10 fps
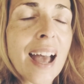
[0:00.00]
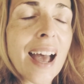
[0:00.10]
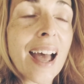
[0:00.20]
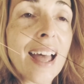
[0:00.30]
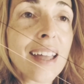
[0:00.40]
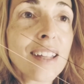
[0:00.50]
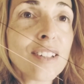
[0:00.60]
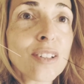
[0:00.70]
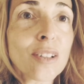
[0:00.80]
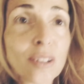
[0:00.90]

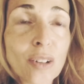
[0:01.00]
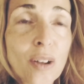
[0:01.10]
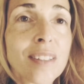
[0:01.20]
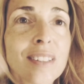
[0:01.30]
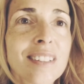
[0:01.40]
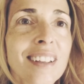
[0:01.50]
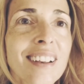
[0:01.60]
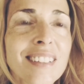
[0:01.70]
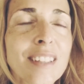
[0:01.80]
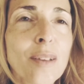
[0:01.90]
and lost
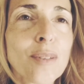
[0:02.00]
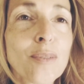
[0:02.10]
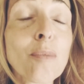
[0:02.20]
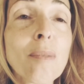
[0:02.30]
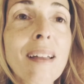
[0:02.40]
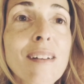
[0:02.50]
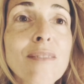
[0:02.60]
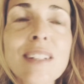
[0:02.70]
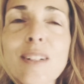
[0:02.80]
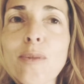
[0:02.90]
ourselves from love
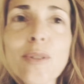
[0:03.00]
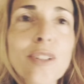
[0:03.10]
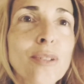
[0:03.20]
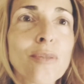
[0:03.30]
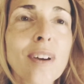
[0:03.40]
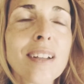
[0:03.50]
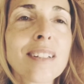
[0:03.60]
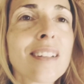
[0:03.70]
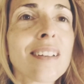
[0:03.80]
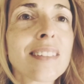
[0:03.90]
in order to
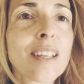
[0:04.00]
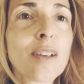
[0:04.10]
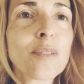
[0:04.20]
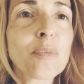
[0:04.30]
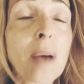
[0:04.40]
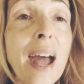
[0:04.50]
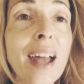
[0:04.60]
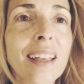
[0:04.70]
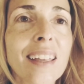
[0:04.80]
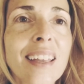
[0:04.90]
find ourselves
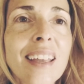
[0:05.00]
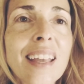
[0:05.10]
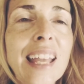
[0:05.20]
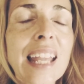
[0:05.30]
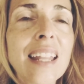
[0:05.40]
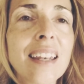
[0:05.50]
back in